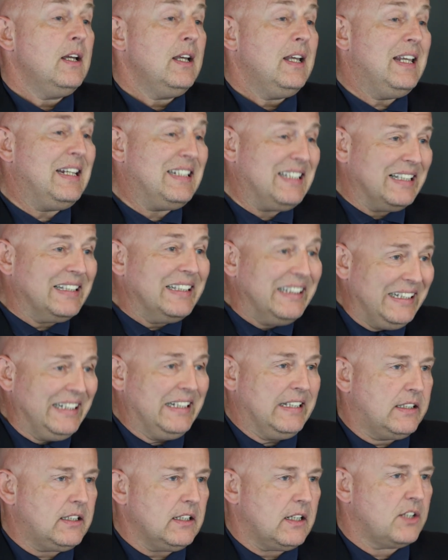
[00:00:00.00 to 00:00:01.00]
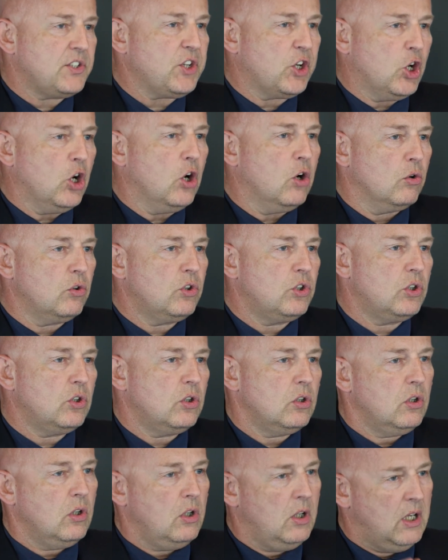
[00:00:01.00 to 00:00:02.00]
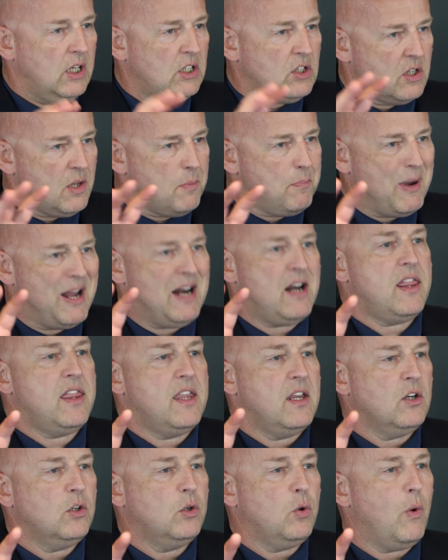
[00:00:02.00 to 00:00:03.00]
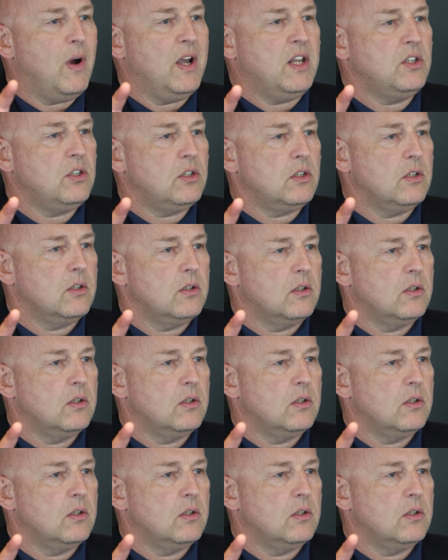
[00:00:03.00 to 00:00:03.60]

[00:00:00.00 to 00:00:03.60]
He's elite as a coach. He's on the pantheon twice.